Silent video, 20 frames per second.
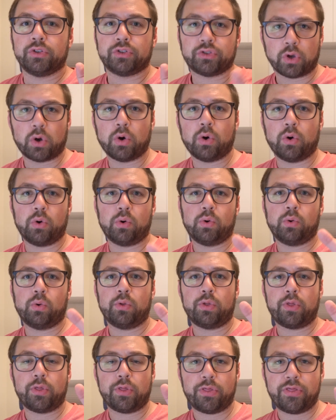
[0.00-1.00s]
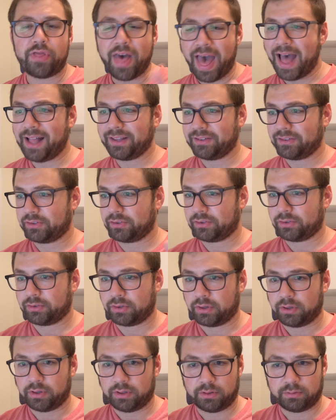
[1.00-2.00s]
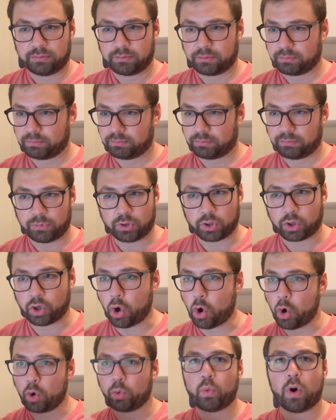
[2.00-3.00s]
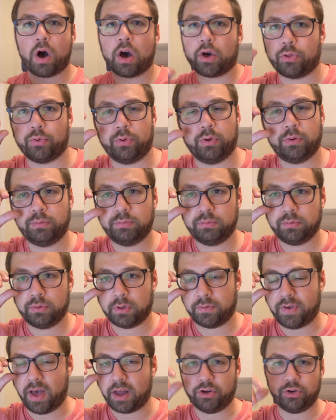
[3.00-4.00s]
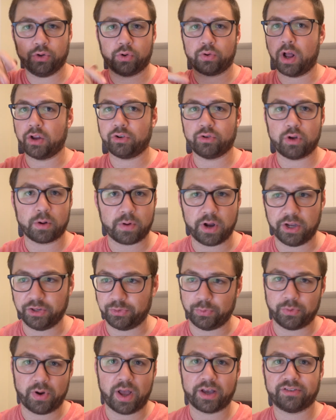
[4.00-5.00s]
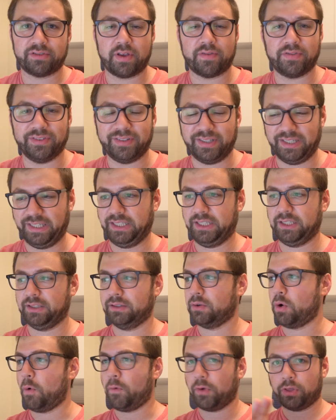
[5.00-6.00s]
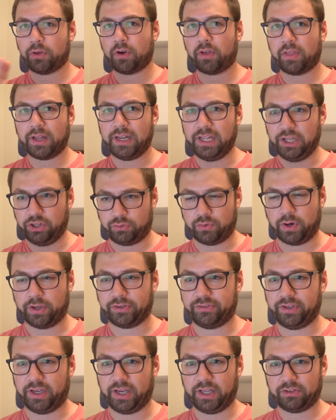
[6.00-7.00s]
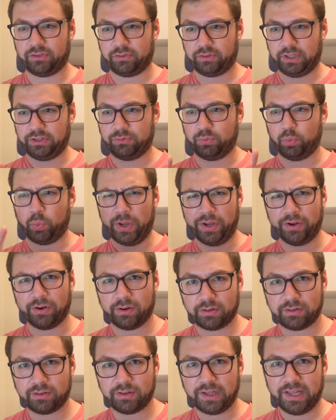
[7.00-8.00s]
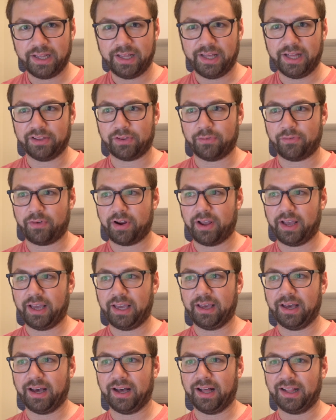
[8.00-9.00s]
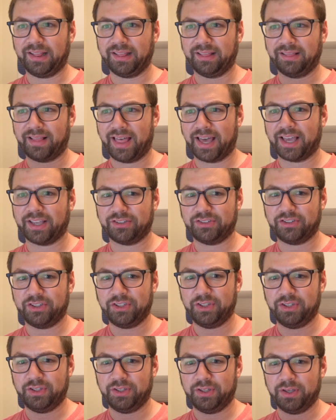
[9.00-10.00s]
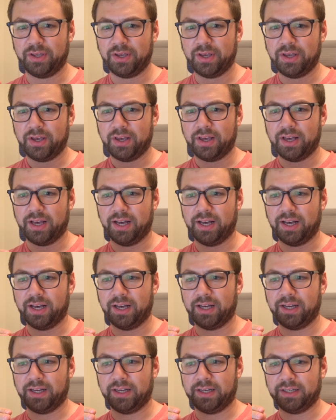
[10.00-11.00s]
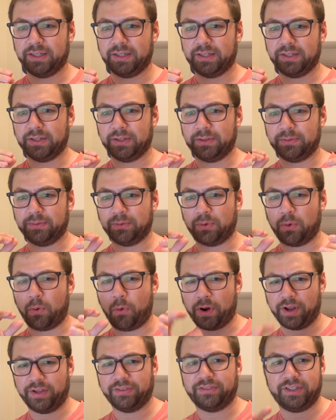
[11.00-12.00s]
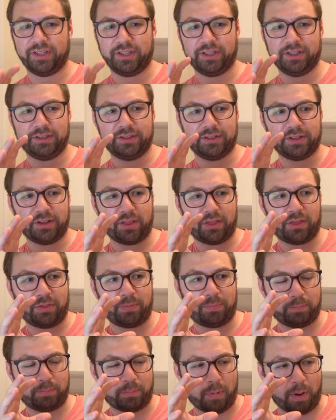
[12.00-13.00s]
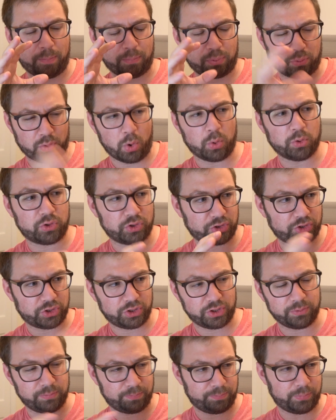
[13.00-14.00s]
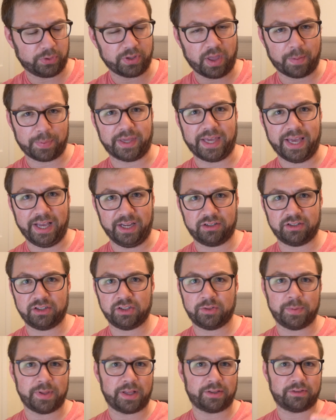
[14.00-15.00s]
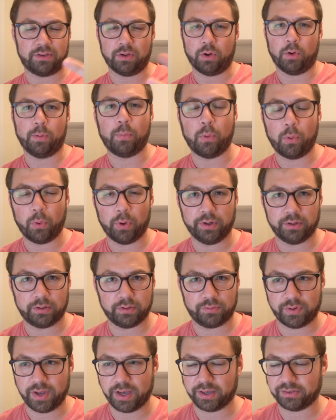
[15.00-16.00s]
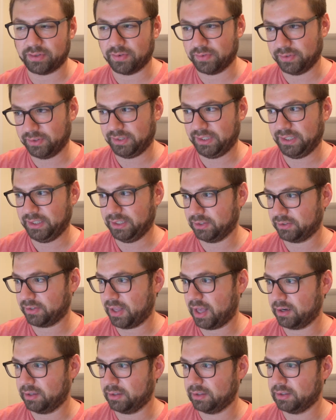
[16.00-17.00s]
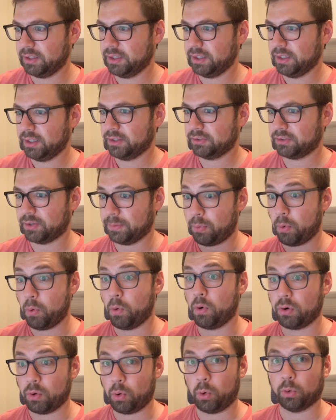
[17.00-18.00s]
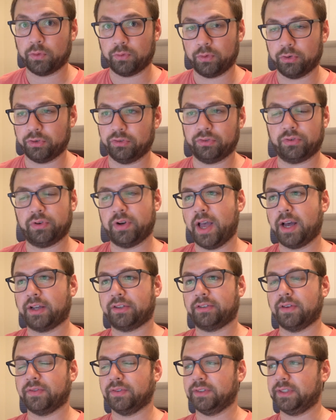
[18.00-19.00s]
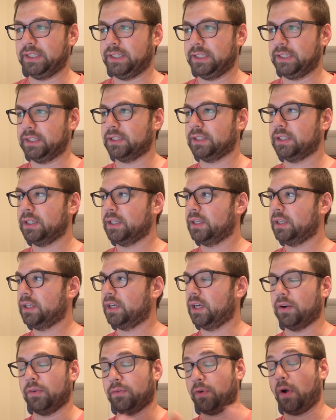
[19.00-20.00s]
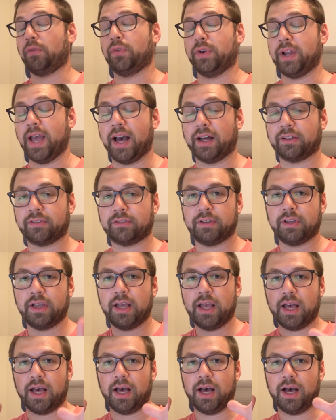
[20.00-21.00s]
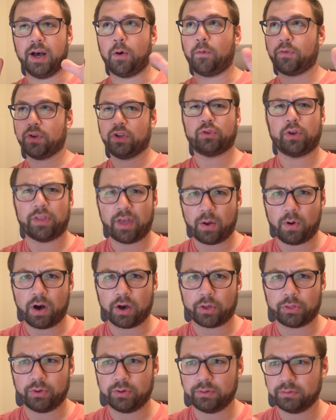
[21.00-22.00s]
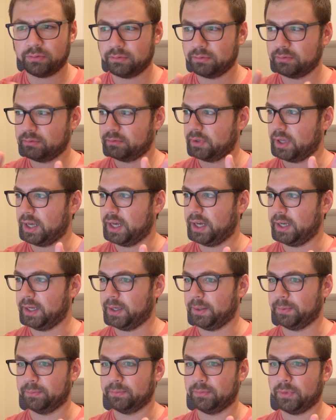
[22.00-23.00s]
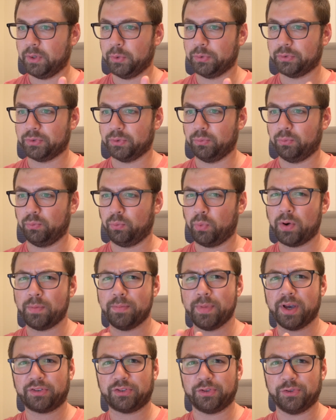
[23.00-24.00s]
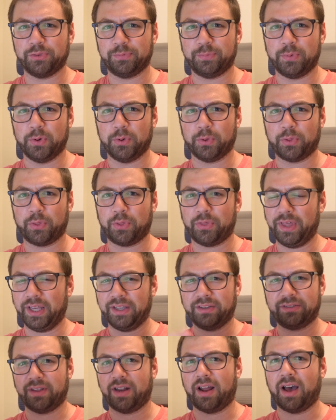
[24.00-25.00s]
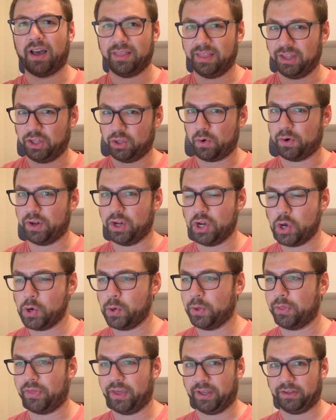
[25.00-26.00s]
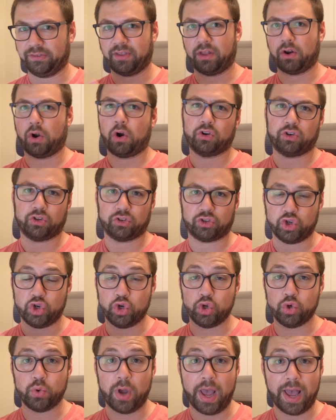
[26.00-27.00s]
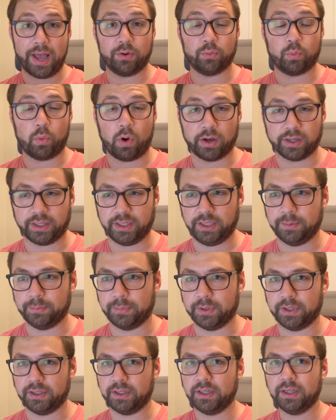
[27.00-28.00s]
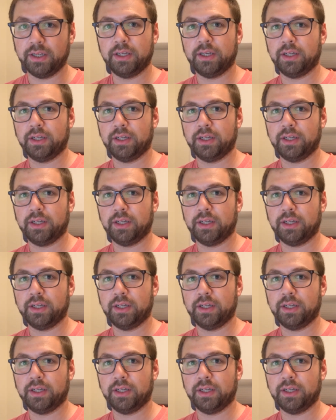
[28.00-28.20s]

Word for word: So that's the code walkthrough of how to do gradual upgrades with React 17. Hopefully you found that interesting. It's, it's weird. It's a very uh, legacy uh, oriented approach to building applications, but that's the whole point of React 17 is how to support older versions of React 17, uh, of React. Uh, hopefully you enjoyed that walkthrough. Um, it was a weird mix of both things that I think you already know and things that are just new and wonky. But